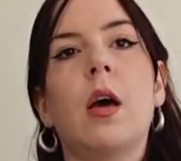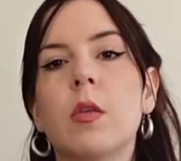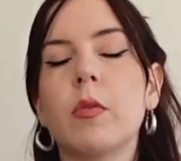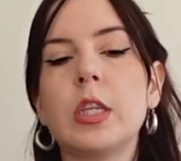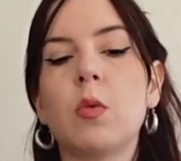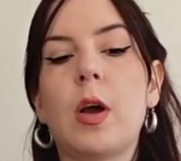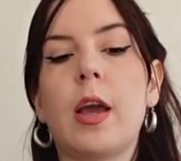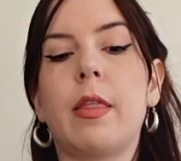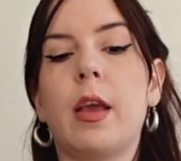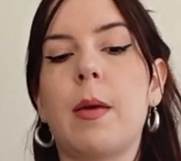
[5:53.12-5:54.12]
The reason why I
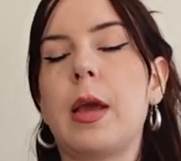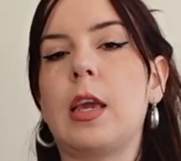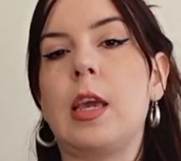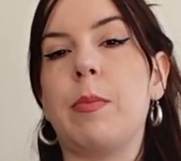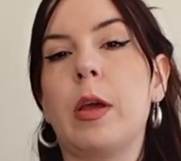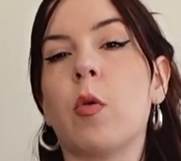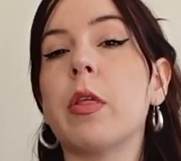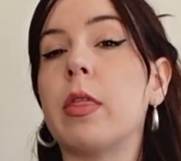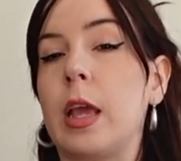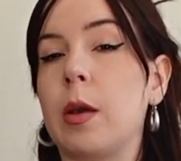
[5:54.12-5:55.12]
think I might keep it or
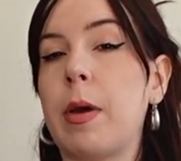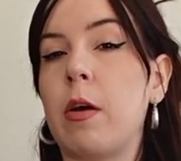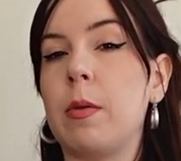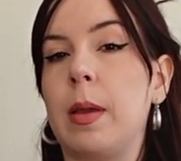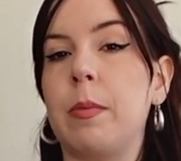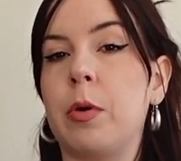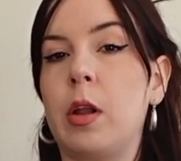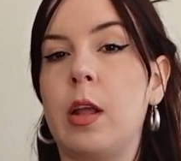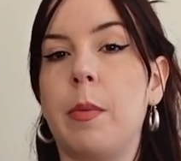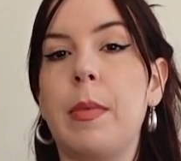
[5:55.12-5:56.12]
think about it, maybe put
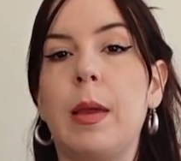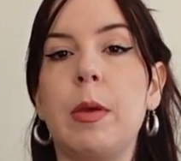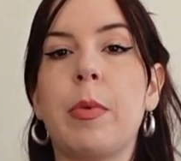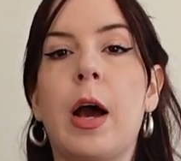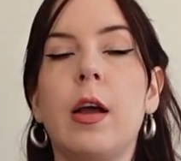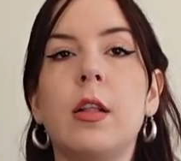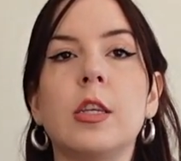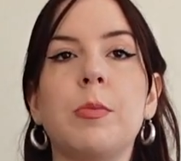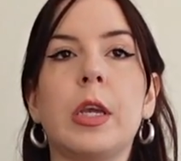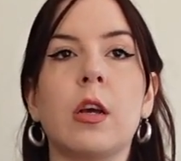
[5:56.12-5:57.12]
it in a maybe pile,
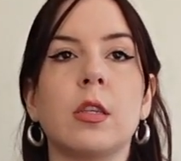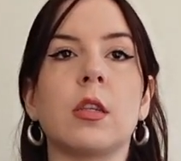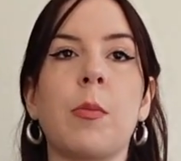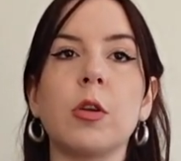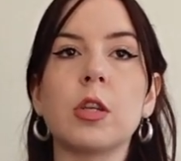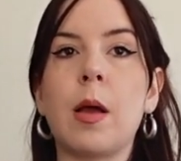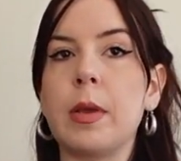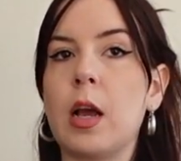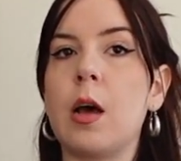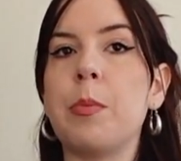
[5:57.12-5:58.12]
is because summer's
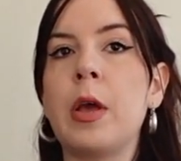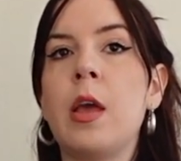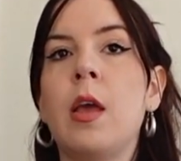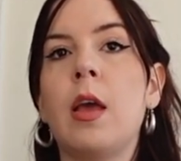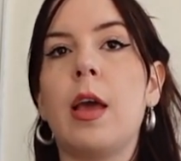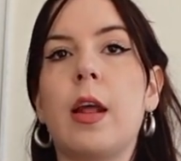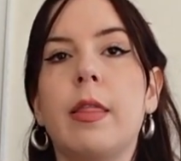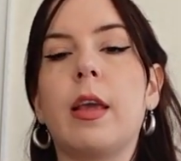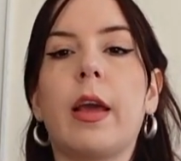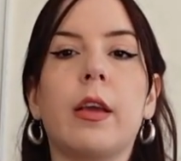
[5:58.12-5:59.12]
coming up, and I
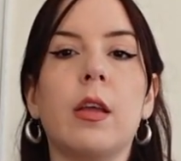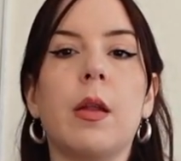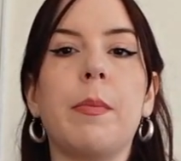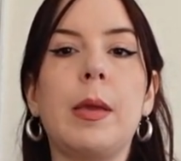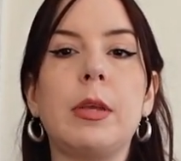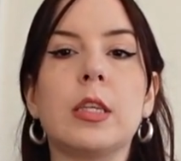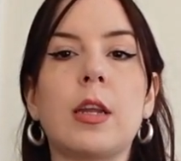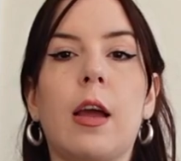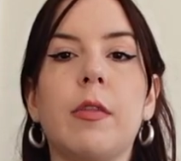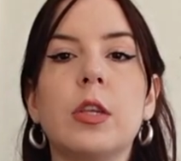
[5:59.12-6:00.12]
think I could maybe
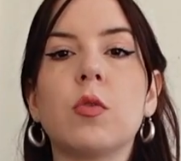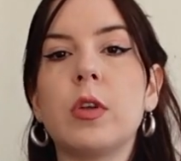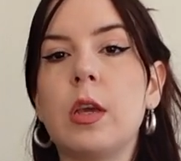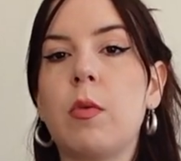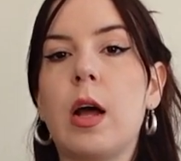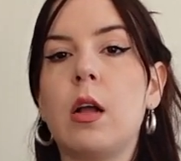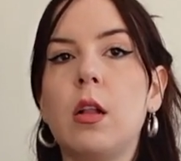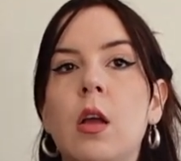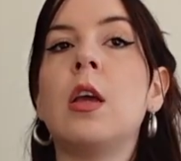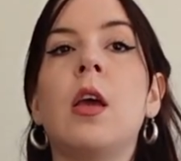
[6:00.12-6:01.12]
style this really well.
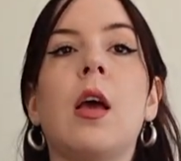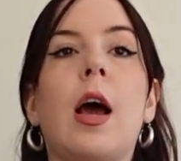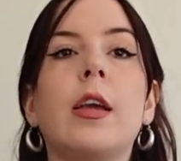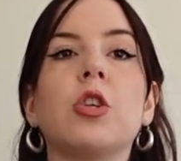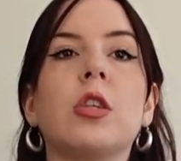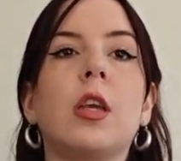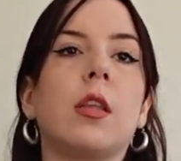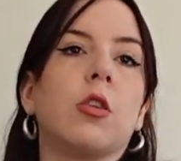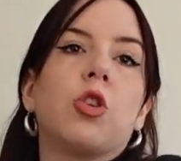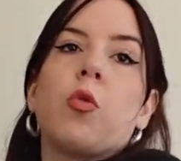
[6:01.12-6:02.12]
I just think
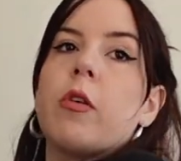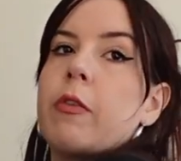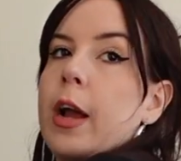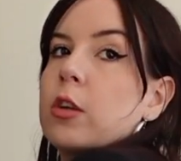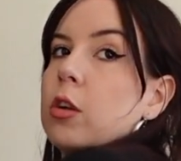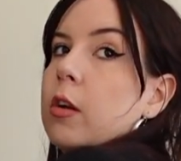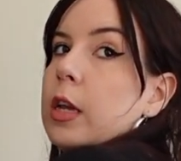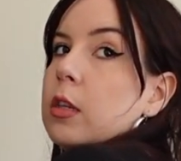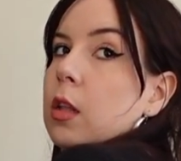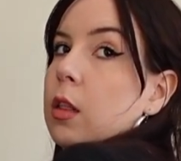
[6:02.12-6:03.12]
the short factor
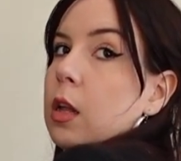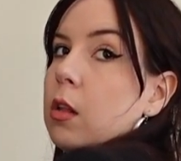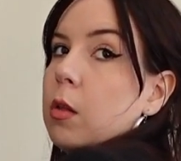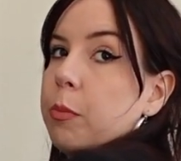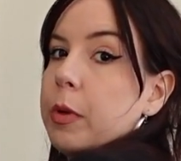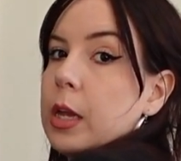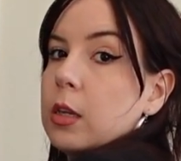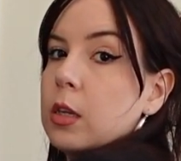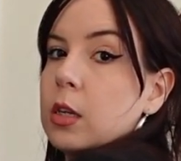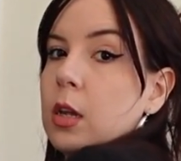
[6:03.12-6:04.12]
is a little
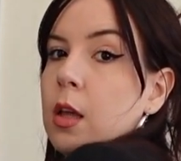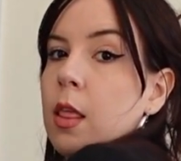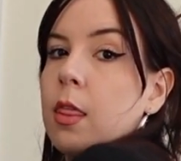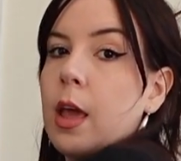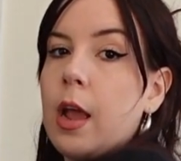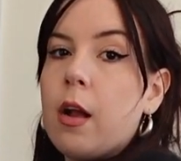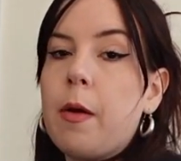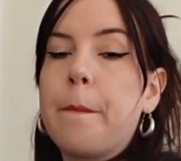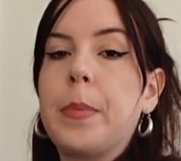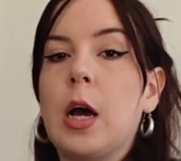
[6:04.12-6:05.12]
bit
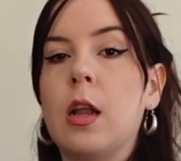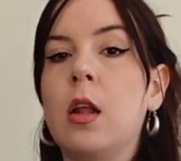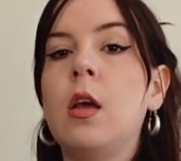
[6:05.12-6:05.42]
there, but